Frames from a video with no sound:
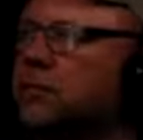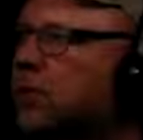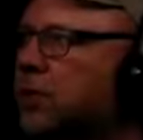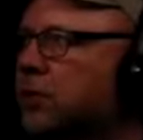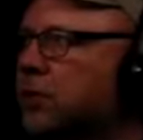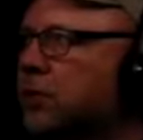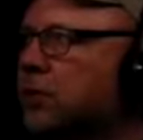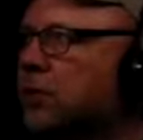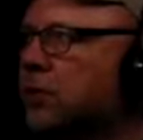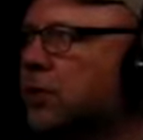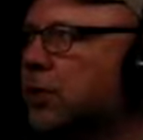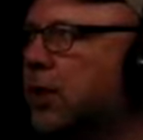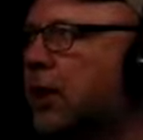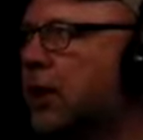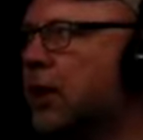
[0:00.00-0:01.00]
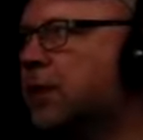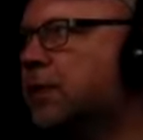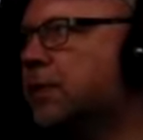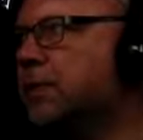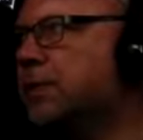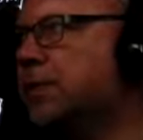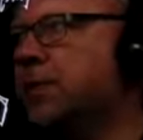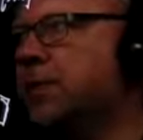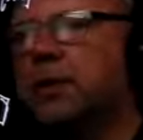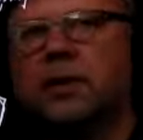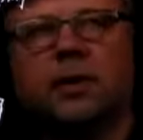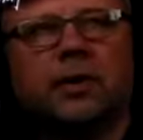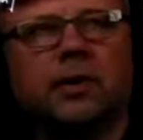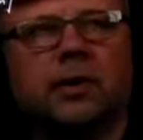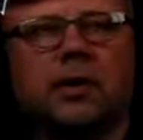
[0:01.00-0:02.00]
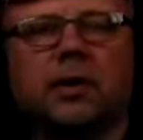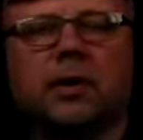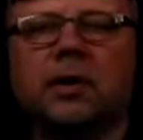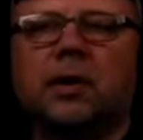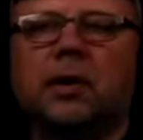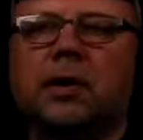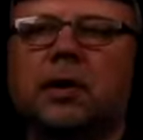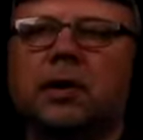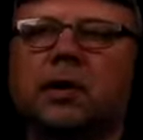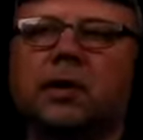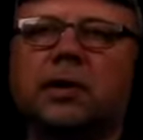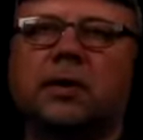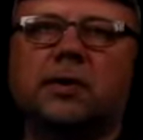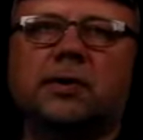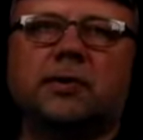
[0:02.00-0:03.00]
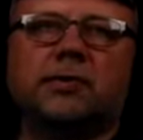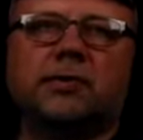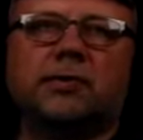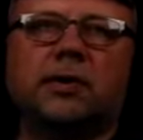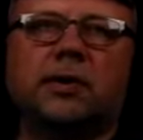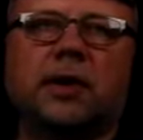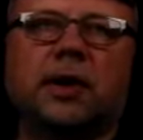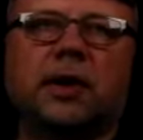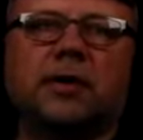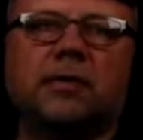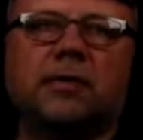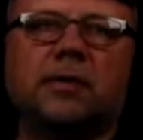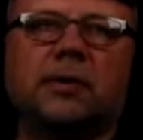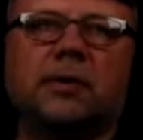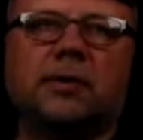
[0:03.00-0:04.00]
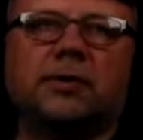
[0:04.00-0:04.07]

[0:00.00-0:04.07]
So what do we have? Is we have a